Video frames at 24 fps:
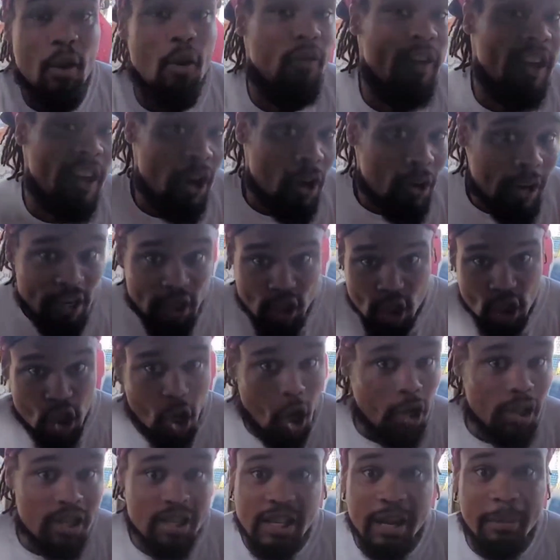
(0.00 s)
it over here, they just
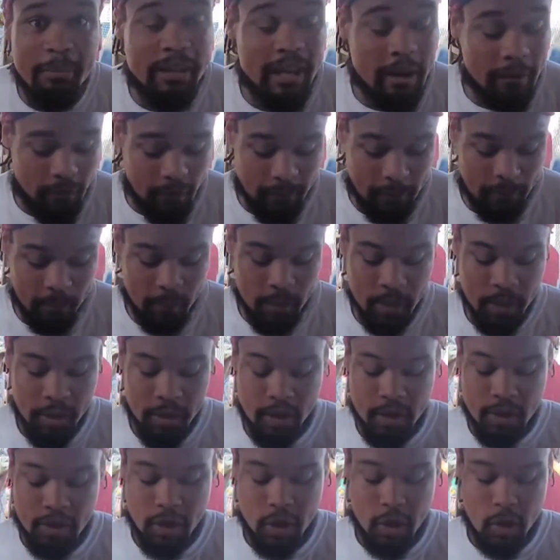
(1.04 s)
call it something different.
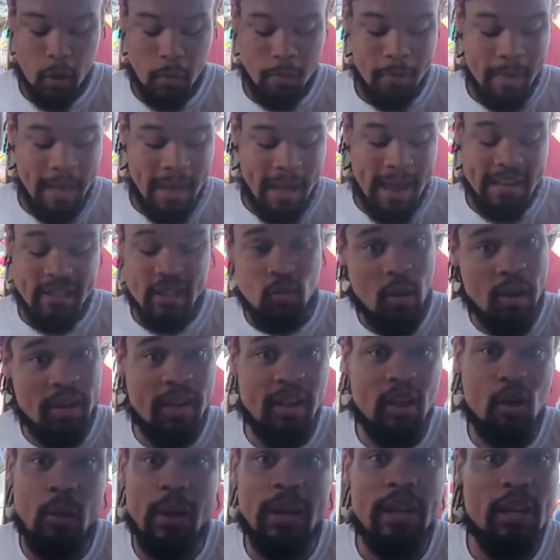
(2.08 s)
So I just
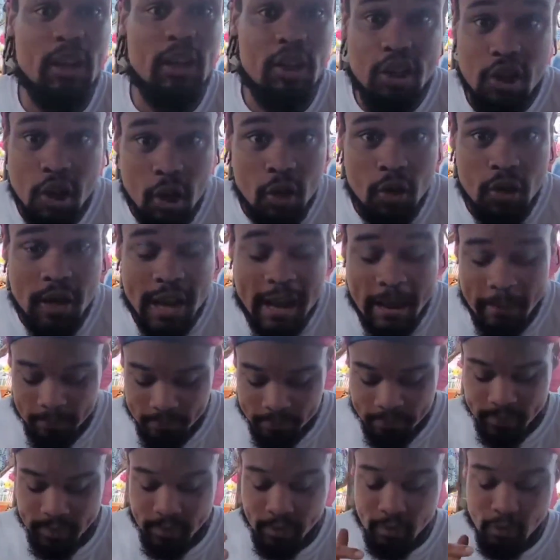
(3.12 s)
wanted to quickly show you that.
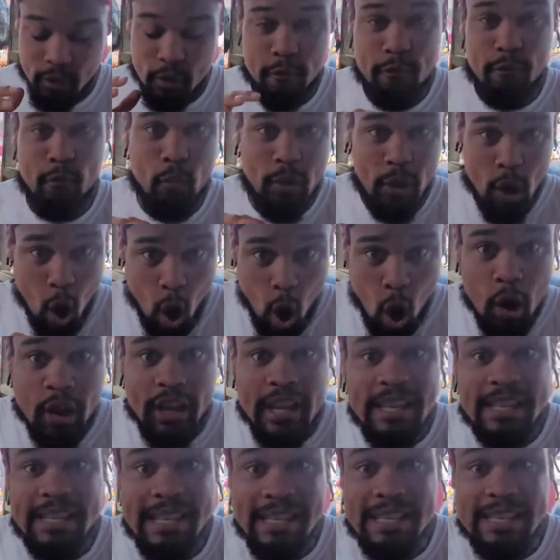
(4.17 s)
We all
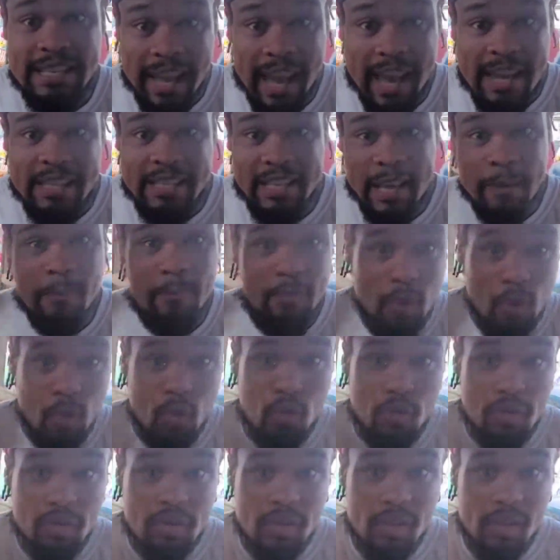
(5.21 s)
eat the exact same
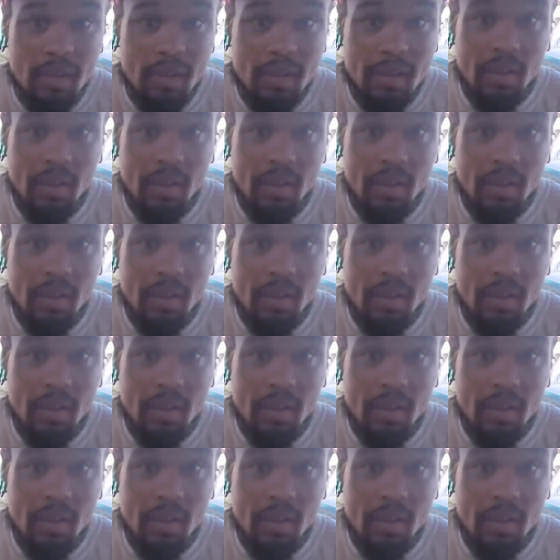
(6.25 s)
foods.